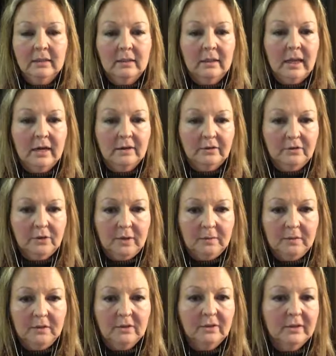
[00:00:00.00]
out of trouble
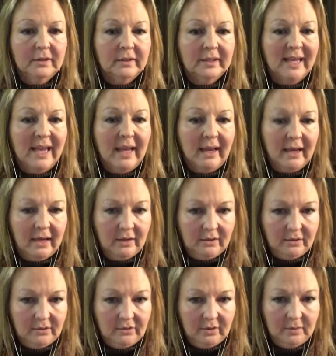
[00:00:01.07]
or to stay out of
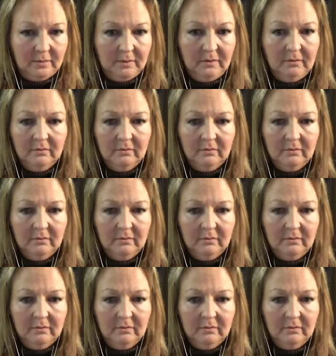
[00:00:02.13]
trouble.